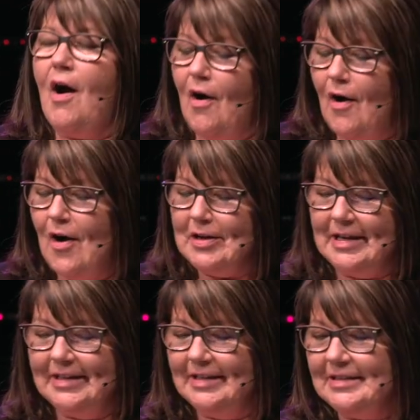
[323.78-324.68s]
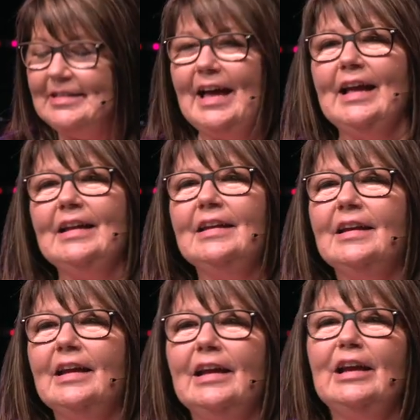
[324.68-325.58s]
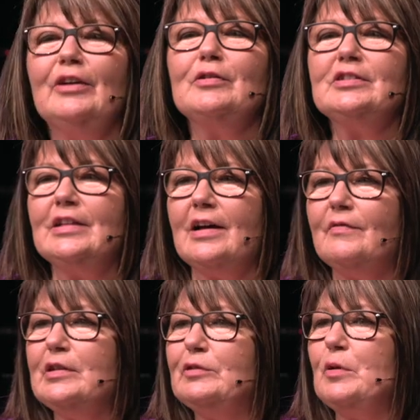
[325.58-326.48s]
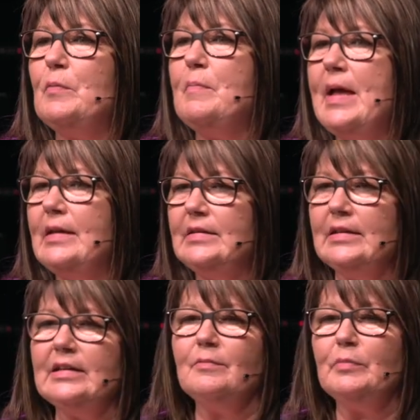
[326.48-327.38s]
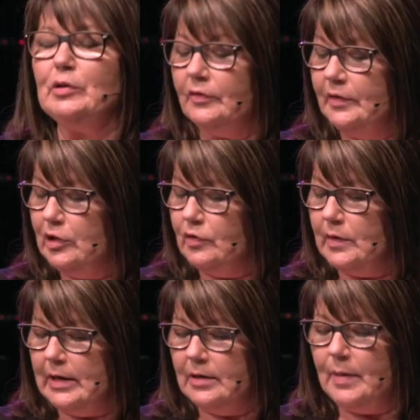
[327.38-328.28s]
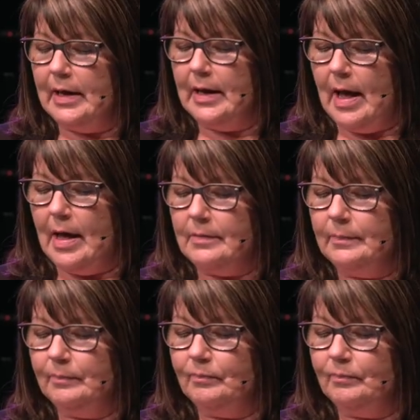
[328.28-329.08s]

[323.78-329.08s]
All kidding aside, Eros love is romantic and beautifully created by God.